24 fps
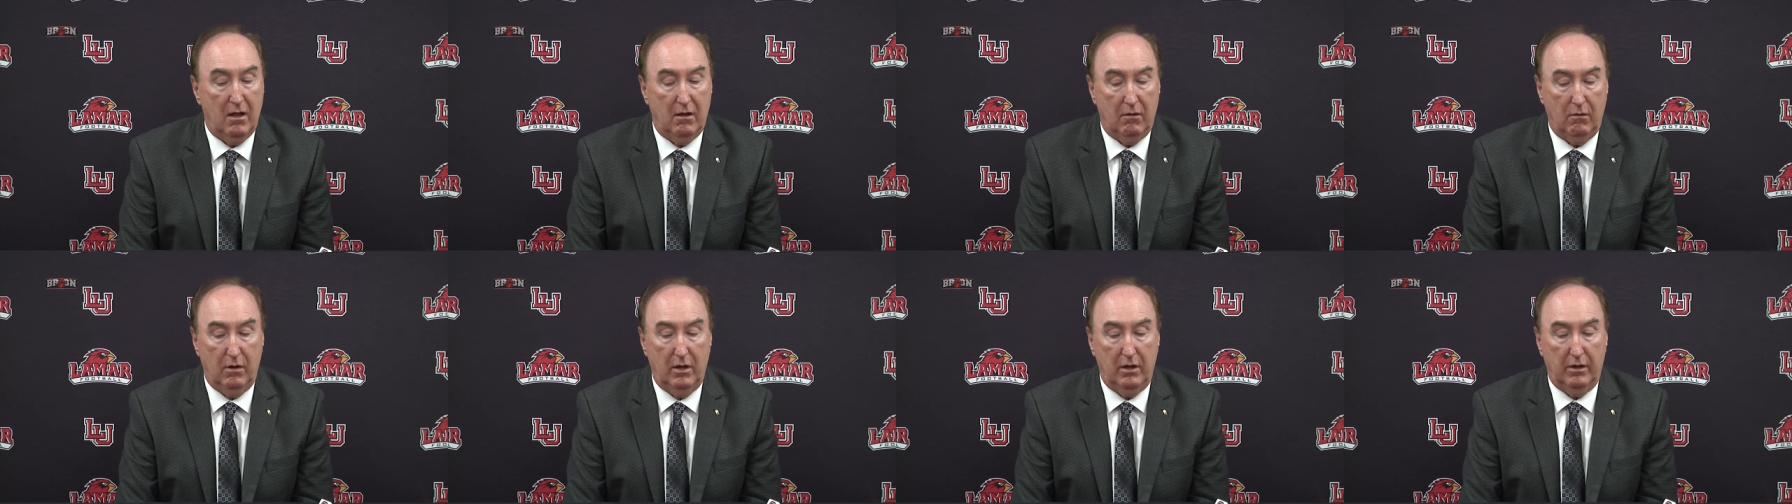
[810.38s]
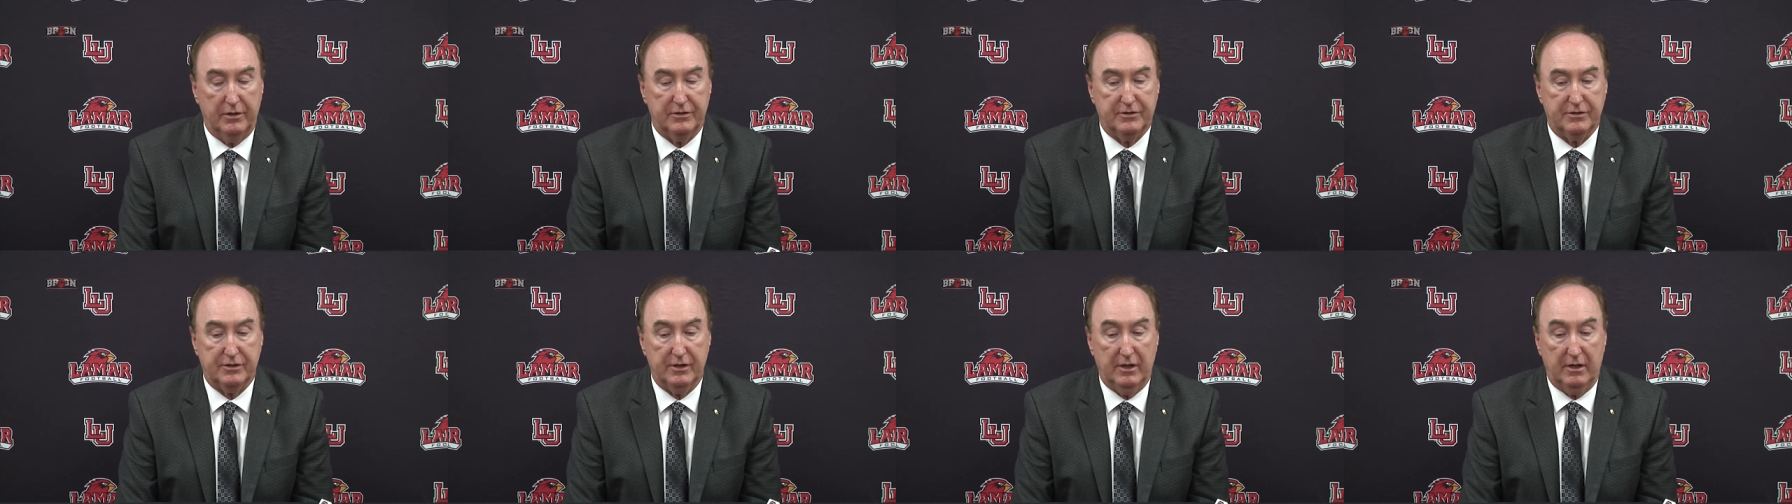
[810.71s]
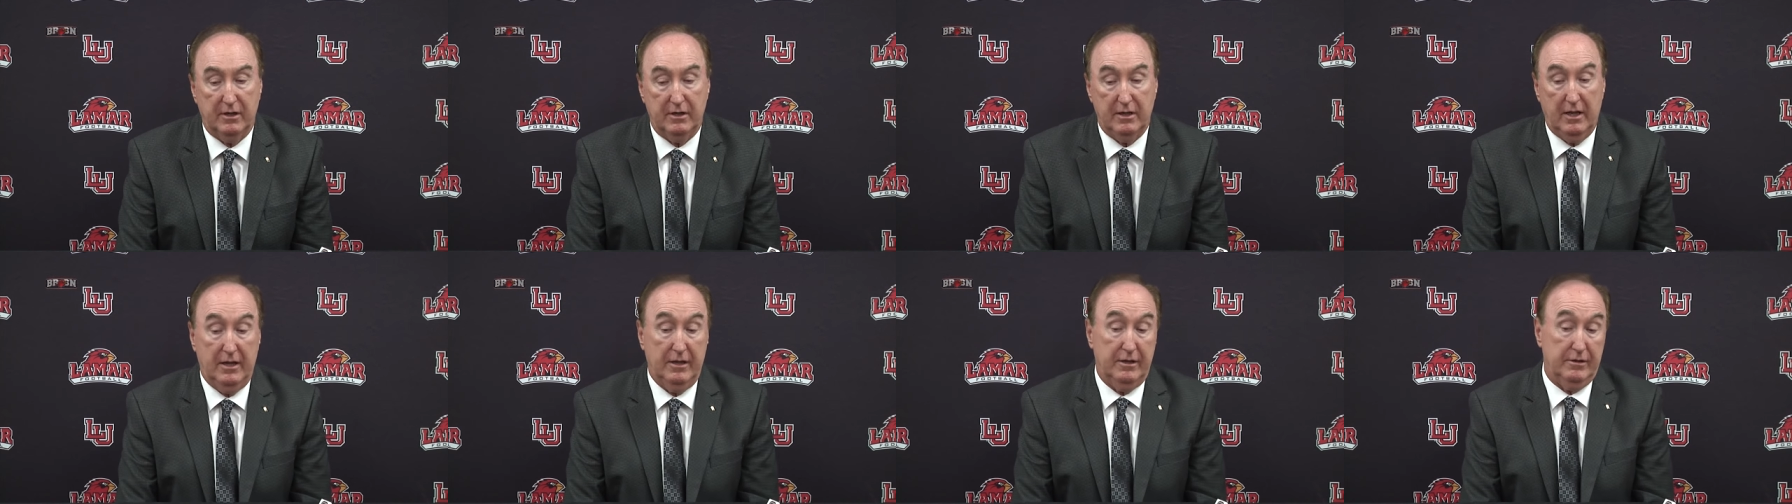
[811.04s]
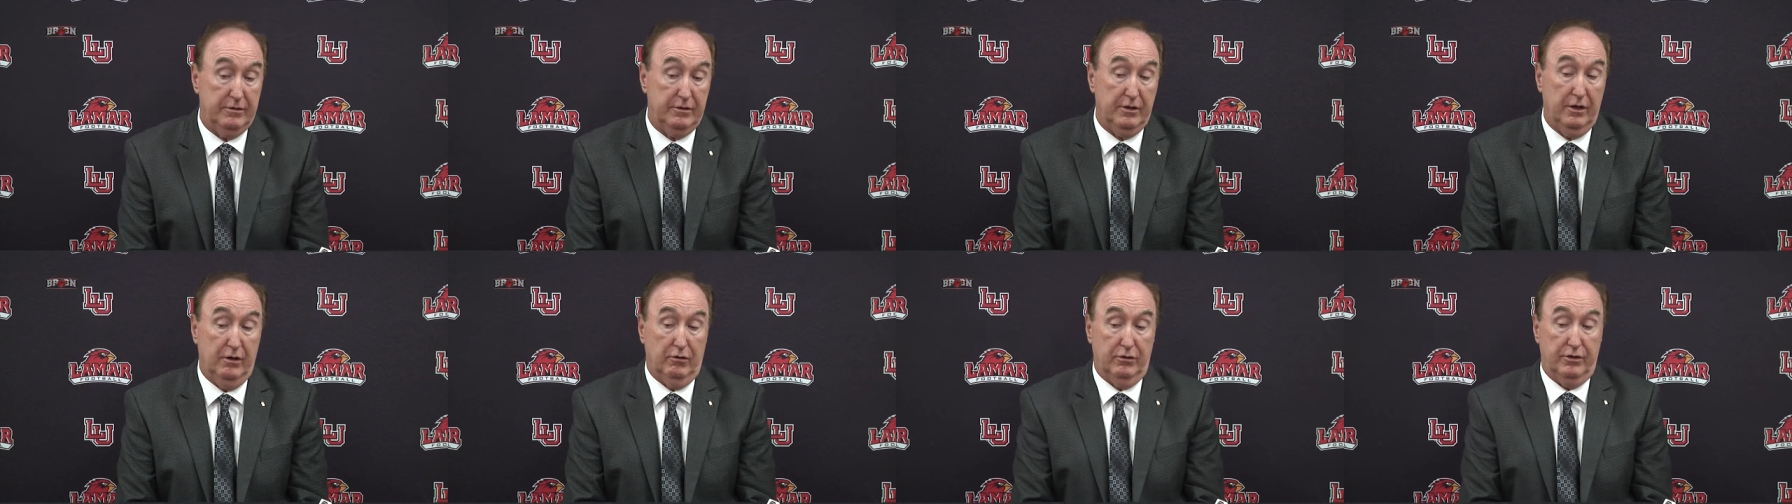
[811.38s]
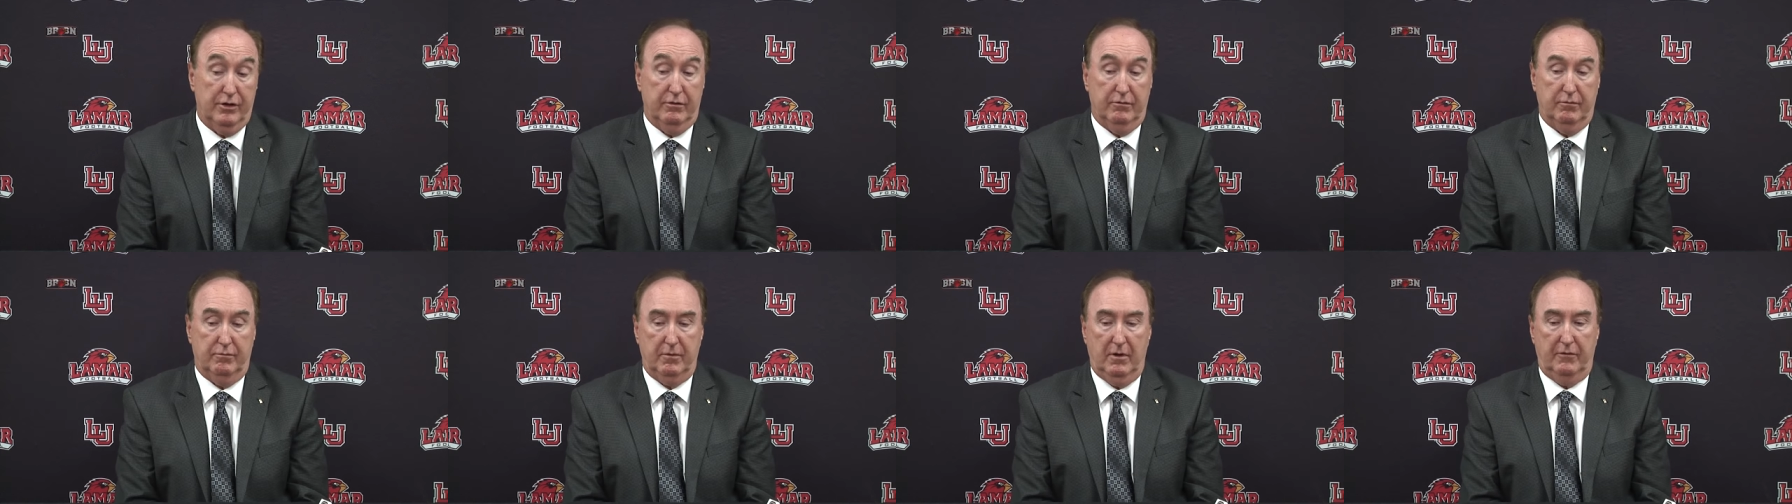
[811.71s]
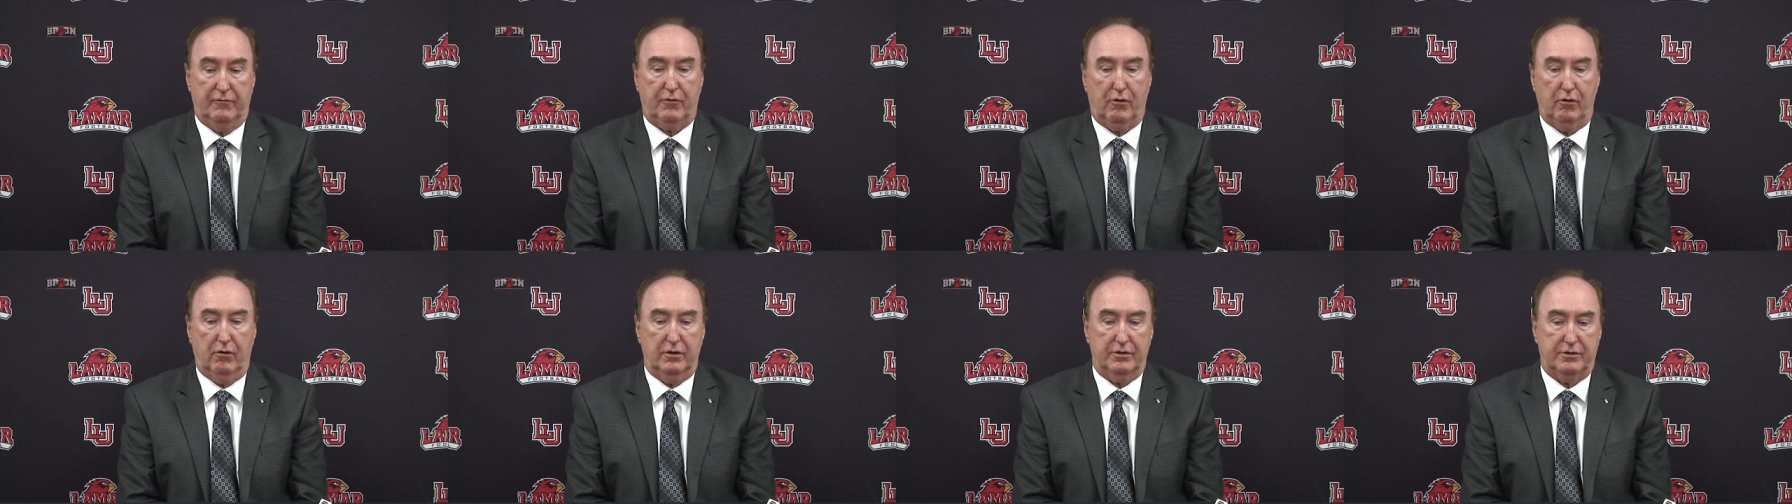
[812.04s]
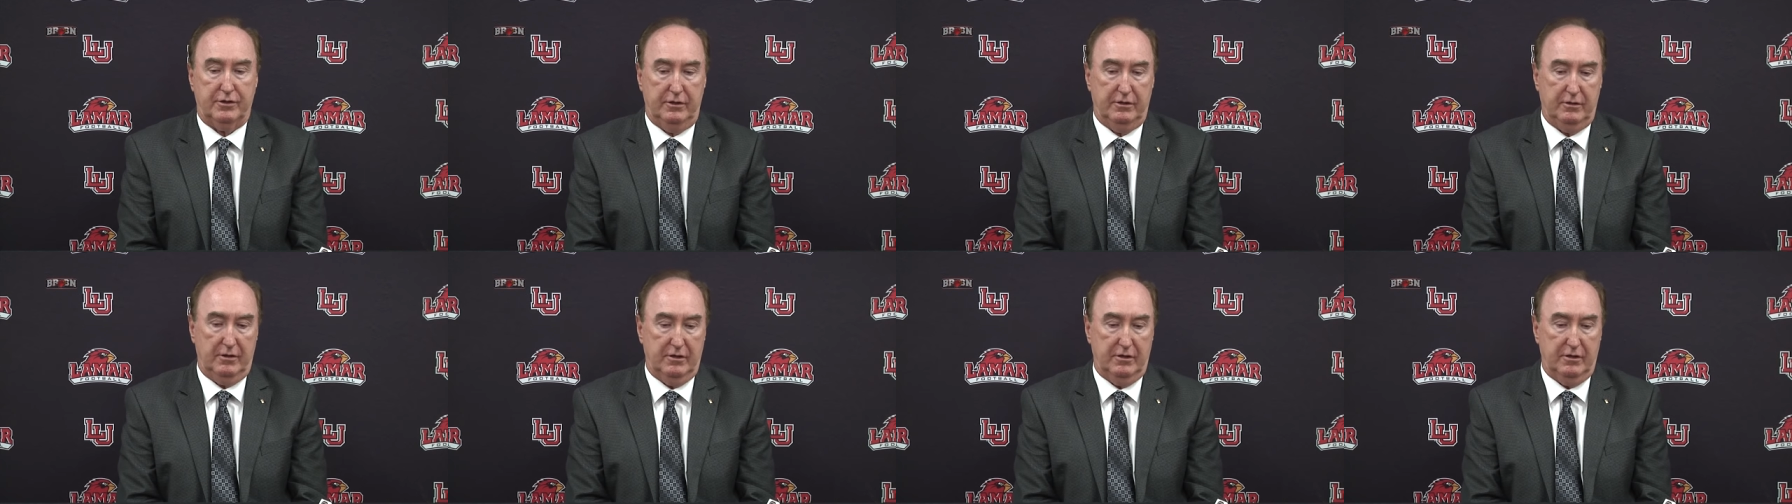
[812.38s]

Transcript: Well, it's and uh, you know you of course you,